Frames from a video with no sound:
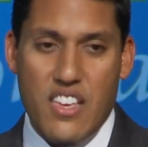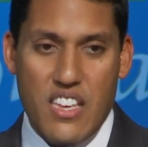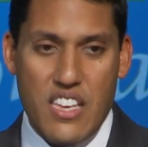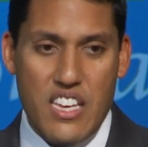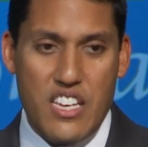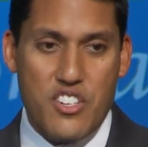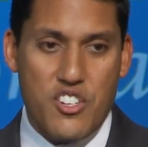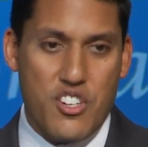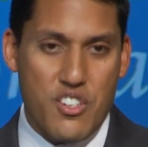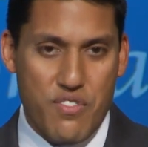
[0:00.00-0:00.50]

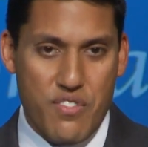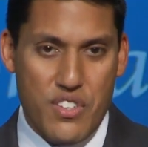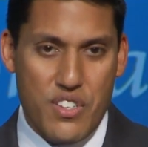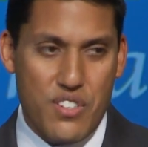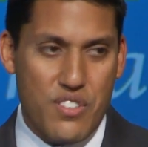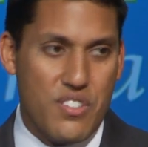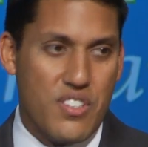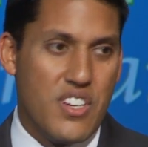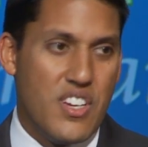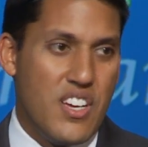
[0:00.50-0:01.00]
each of
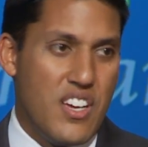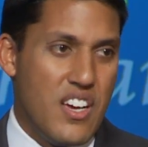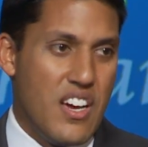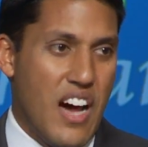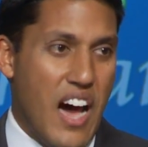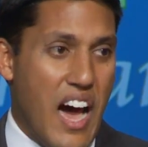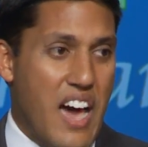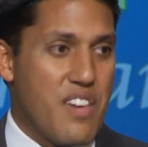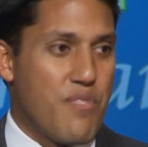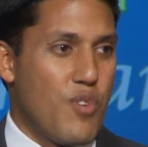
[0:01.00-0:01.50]
you.
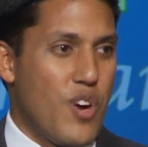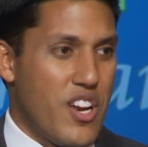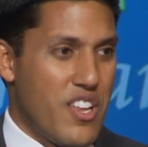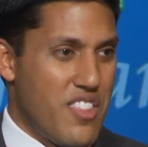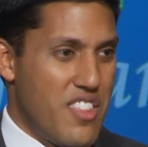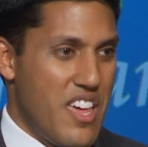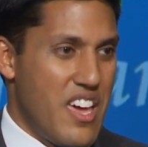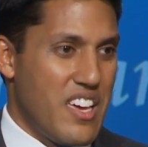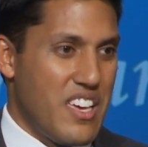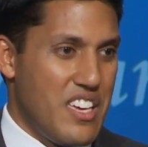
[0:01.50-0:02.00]
I want to
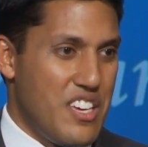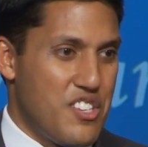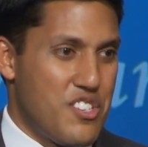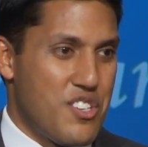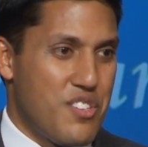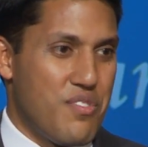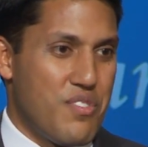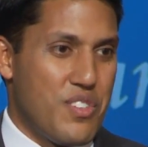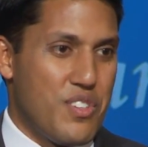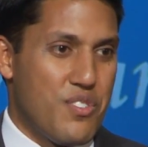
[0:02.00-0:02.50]
thank each
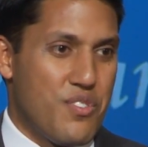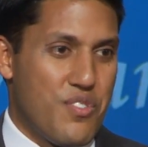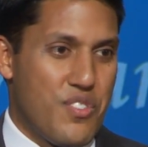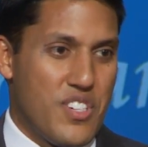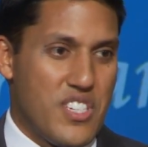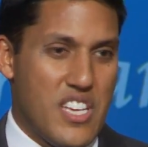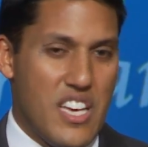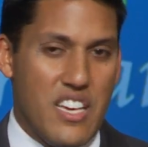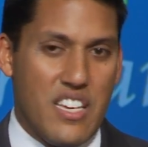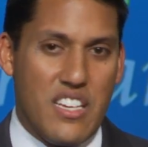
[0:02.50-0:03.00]
of you for
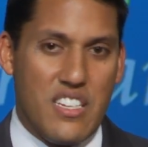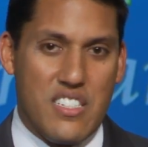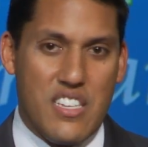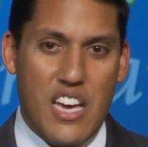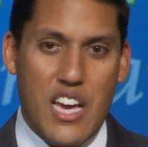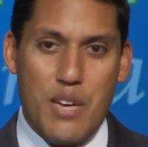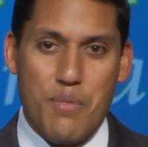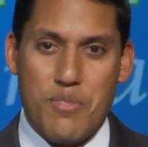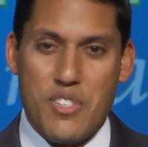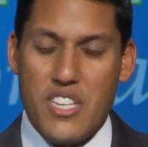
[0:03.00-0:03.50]
taking
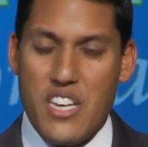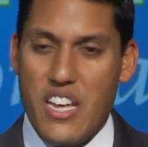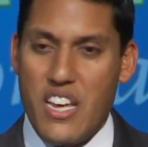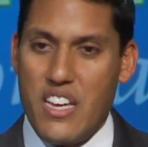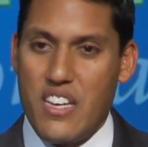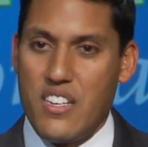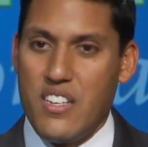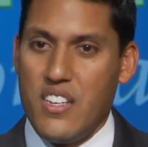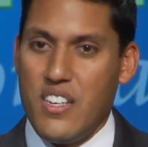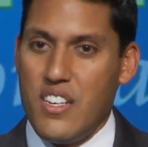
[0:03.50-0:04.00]
time
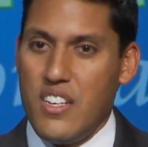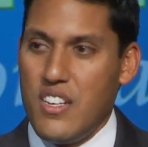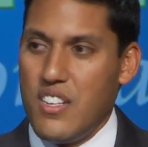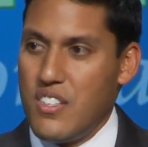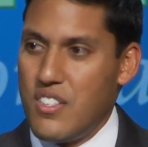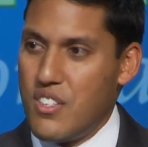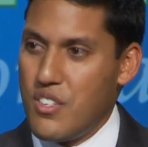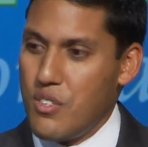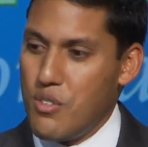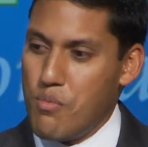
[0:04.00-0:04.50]
today
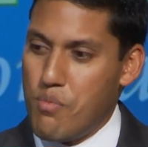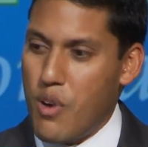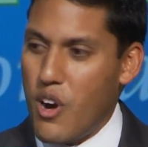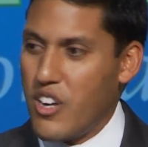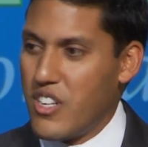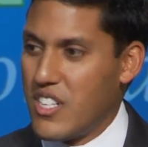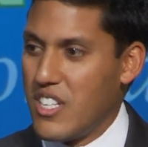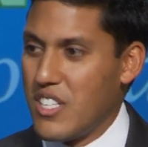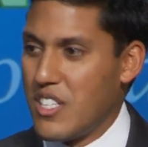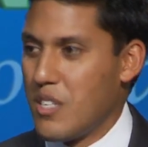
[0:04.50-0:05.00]
to
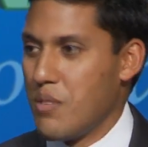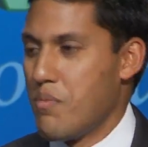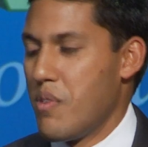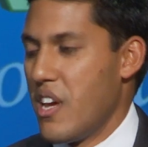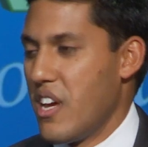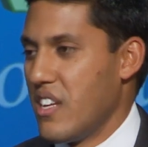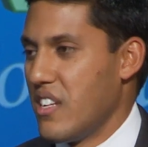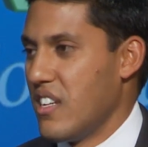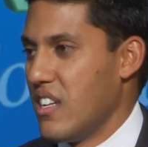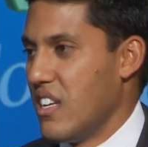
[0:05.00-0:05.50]

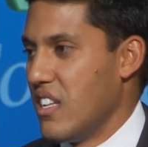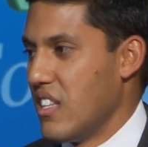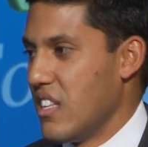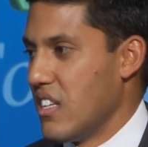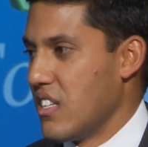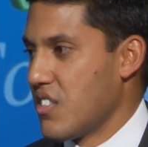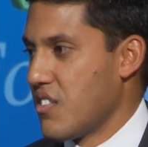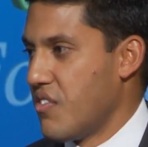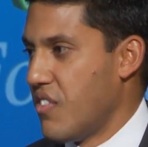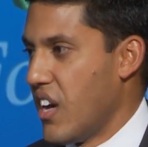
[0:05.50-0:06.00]
participate in
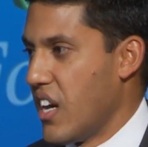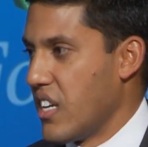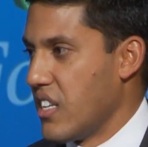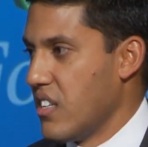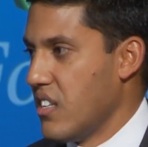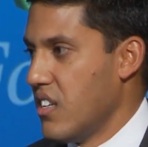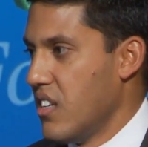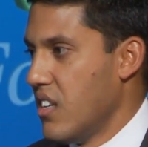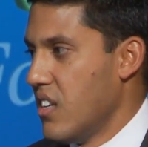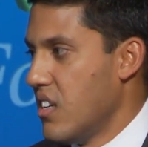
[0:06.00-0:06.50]
this fight
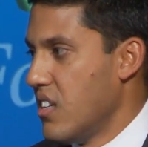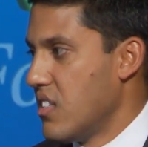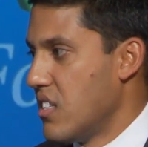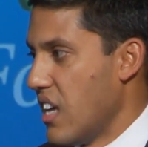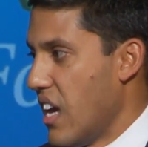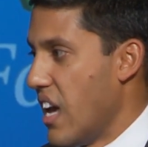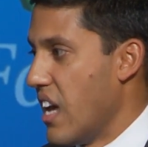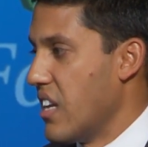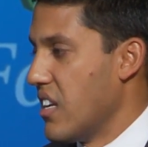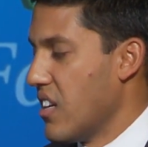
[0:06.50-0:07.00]
to
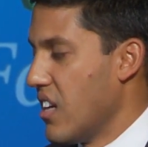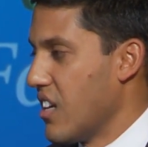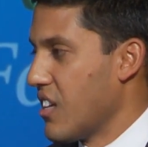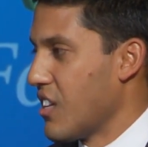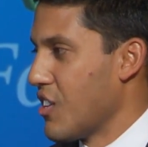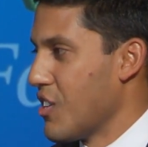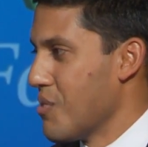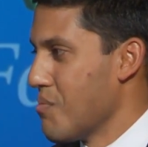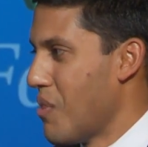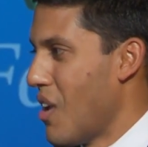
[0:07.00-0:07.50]
end
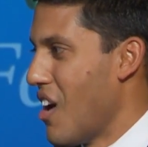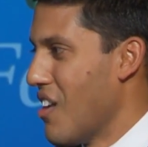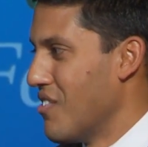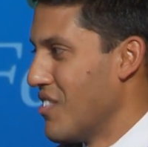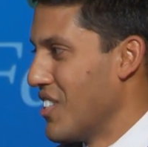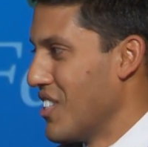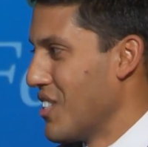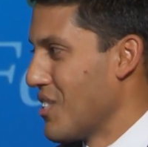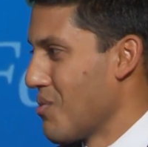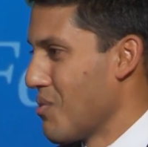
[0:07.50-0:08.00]
hunger and
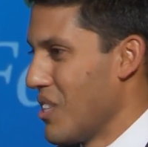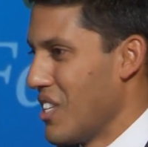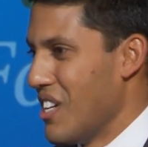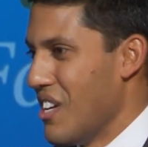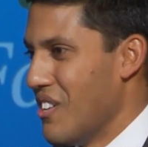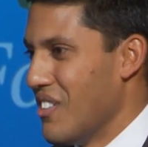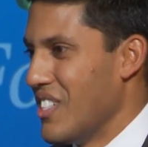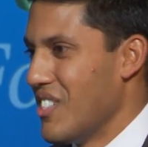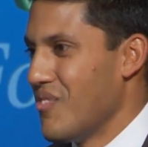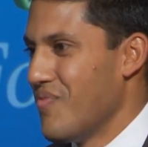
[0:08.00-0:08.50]
poverty as we
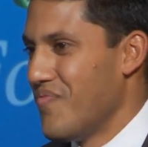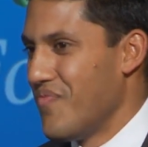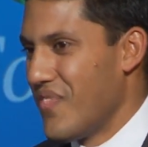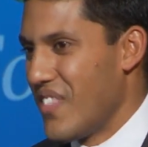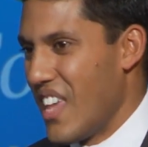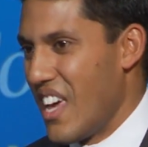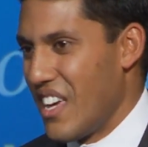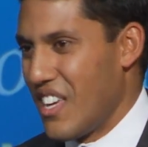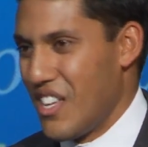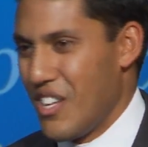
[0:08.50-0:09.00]
know it.
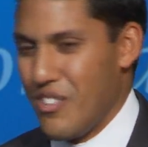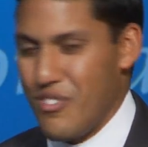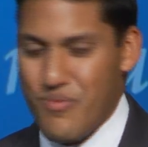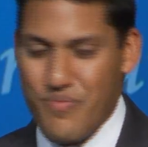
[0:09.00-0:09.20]
Thank you.